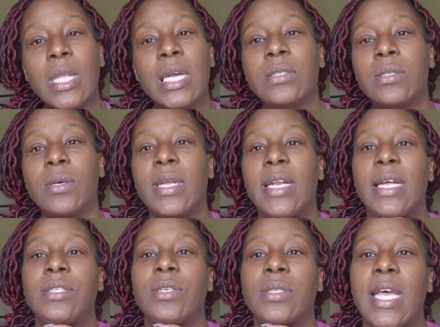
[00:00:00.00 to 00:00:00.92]
So then
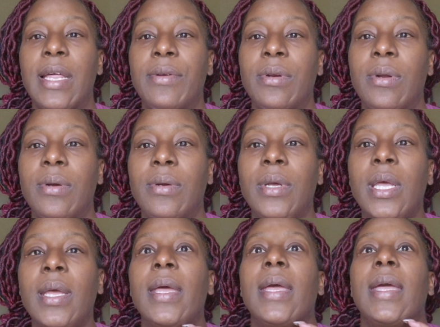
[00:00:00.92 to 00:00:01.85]
I took Tylenol
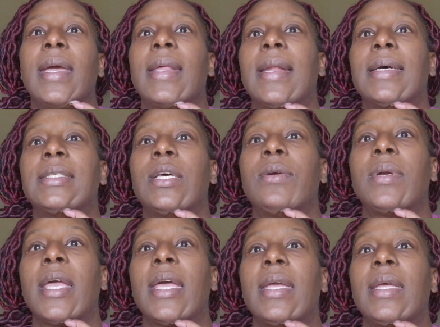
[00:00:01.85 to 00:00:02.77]
and I said,
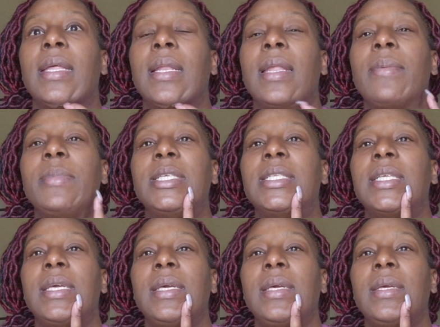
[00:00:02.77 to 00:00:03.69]
okay, let me
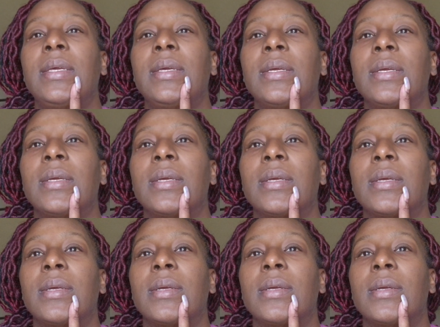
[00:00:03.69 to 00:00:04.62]
see
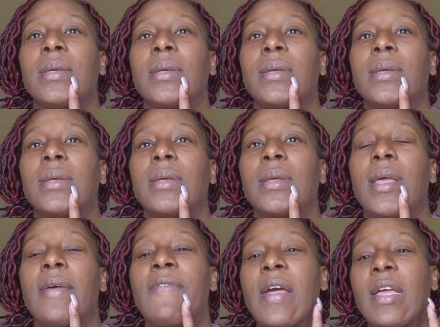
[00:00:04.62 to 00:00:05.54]

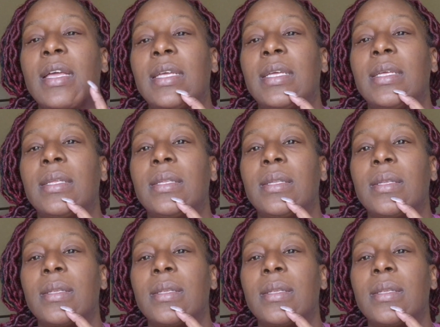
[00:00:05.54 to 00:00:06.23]
if I can